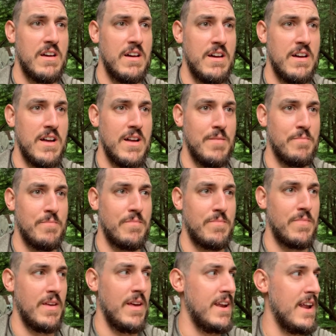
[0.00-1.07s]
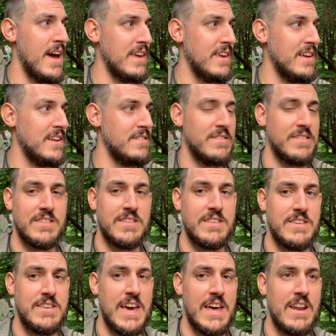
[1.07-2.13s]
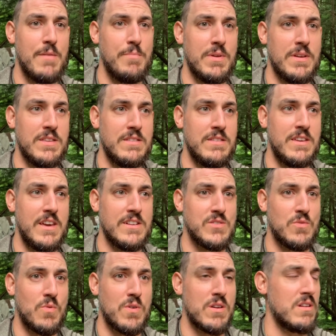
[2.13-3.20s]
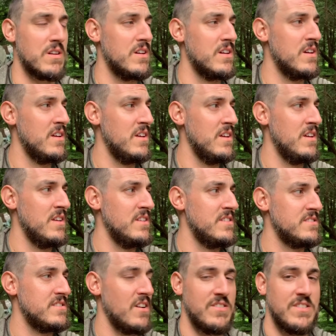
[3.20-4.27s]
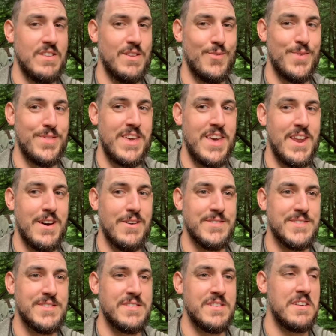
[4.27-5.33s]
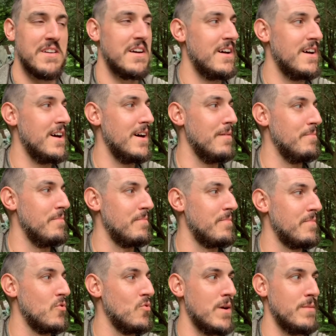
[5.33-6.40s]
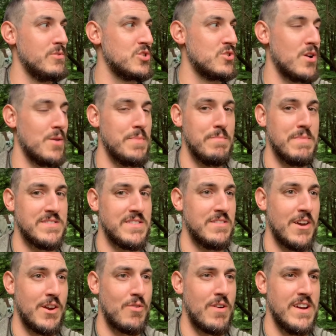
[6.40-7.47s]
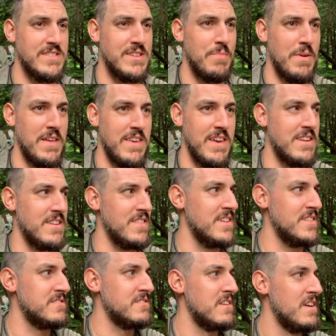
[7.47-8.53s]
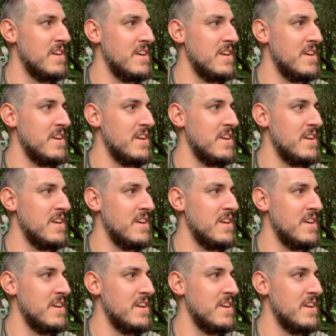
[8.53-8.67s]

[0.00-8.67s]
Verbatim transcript: um, and I can get up and get to work, start dealing with kiddos, um, who I'm sure I'll be missing like crazy by the end of this.